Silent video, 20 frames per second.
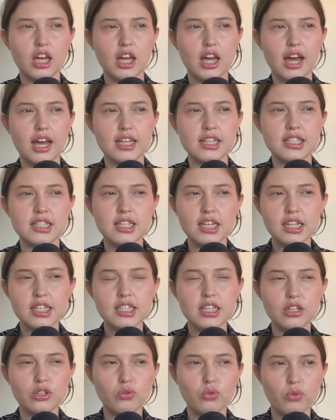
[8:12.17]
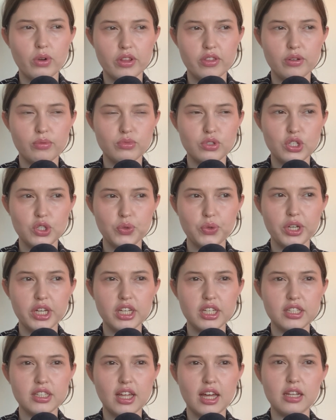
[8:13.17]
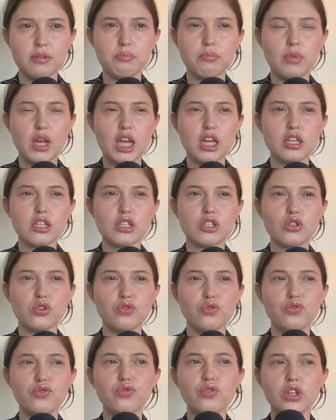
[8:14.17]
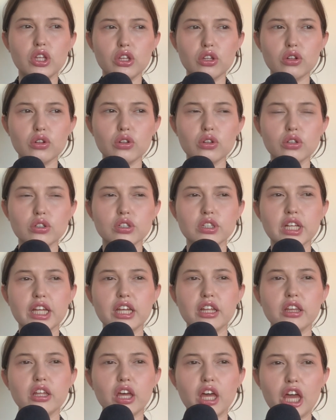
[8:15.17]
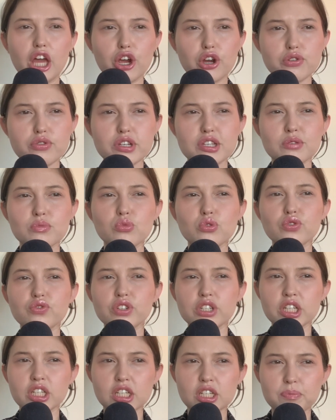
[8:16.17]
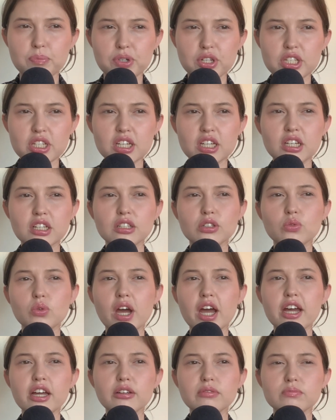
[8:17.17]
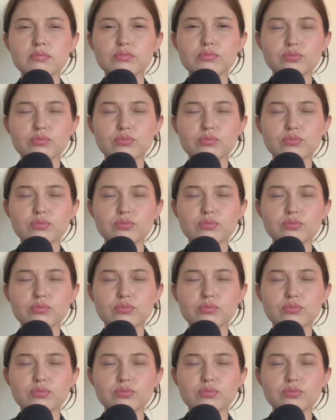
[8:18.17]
addicting rhythm to it that makes you feel like the air is moving in a particular way,